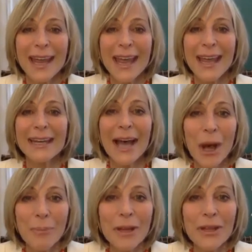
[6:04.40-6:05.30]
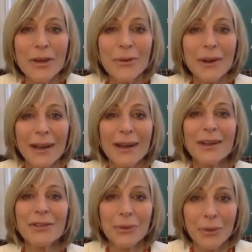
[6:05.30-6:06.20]
and helping you
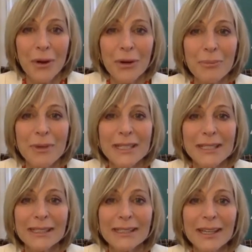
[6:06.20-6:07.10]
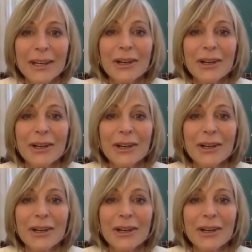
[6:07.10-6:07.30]
to grow your business